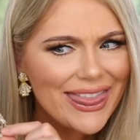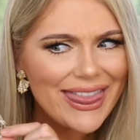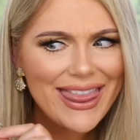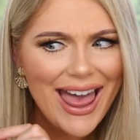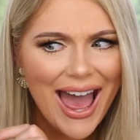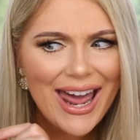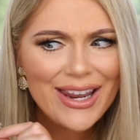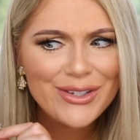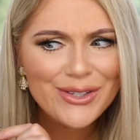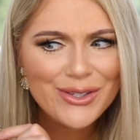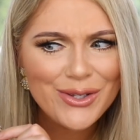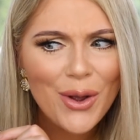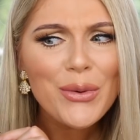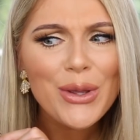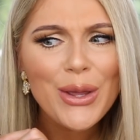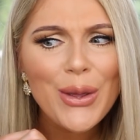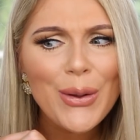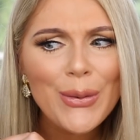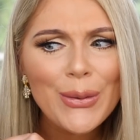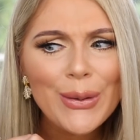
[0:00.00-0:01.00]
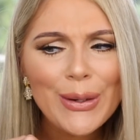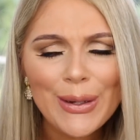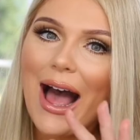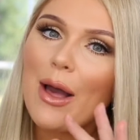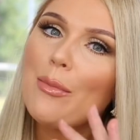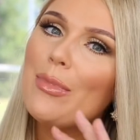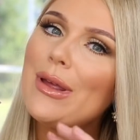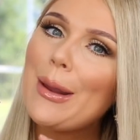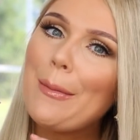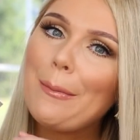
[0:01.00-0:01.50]
that is so cute.
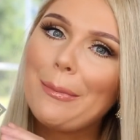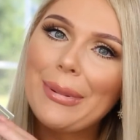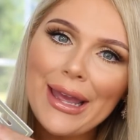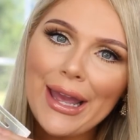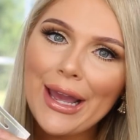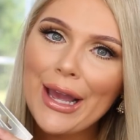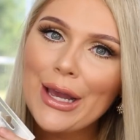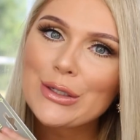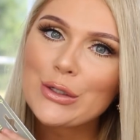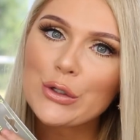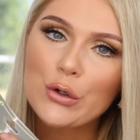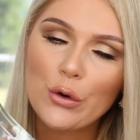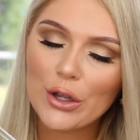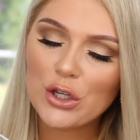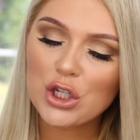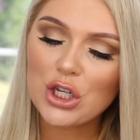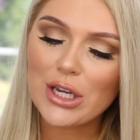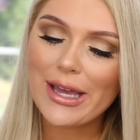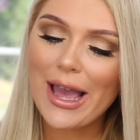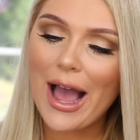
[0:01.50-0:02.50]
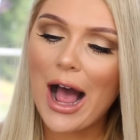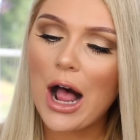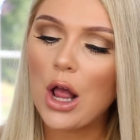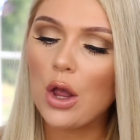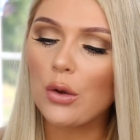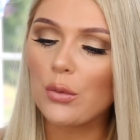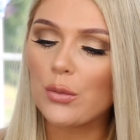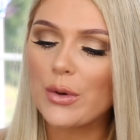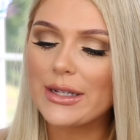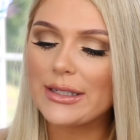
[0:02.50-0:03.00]
I've been a big scrunchie
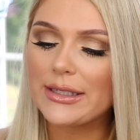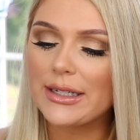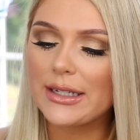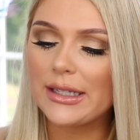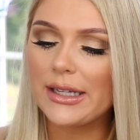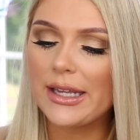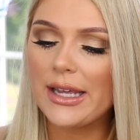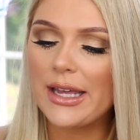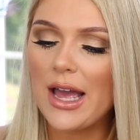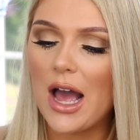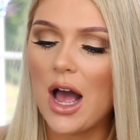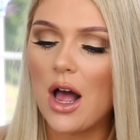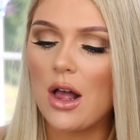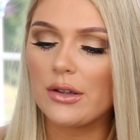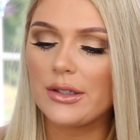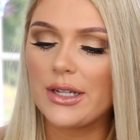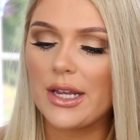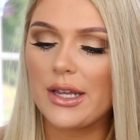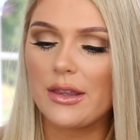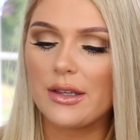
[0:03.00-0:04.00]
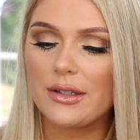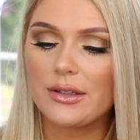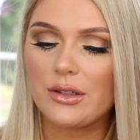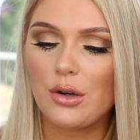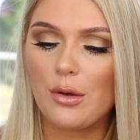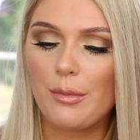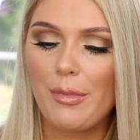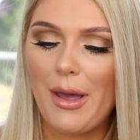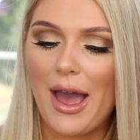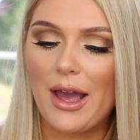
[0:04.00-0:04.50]
gal recently. I'll take this
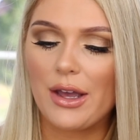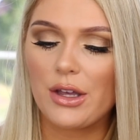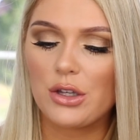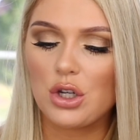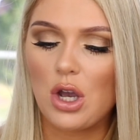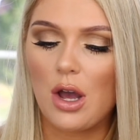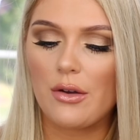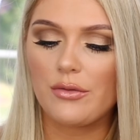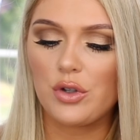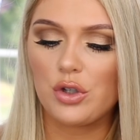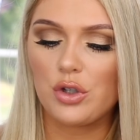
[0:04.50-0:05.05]
little package off